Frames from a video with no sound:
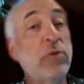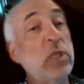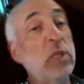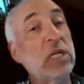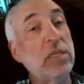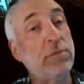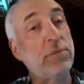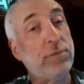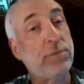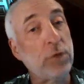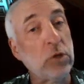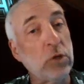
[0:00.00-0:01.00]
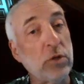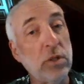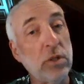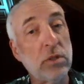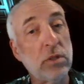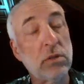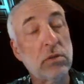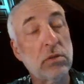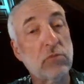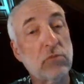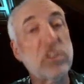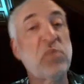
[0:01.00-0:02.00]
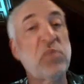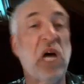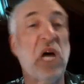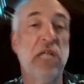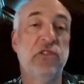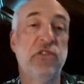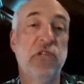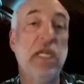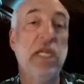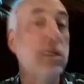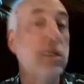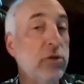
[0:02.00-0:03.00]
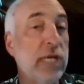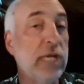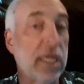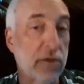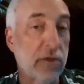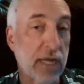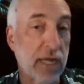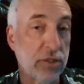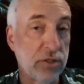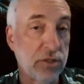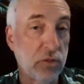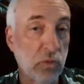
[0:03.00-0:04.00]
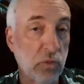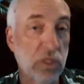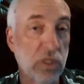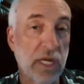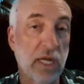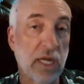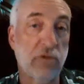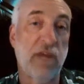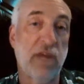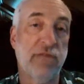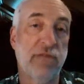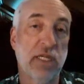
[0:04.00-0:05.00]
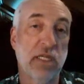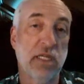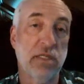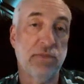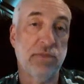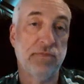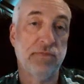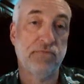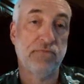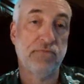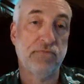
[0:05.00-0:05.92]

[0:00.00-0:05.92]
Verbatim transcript: But if we look at the full response, including interactions, we'll get a graph like this.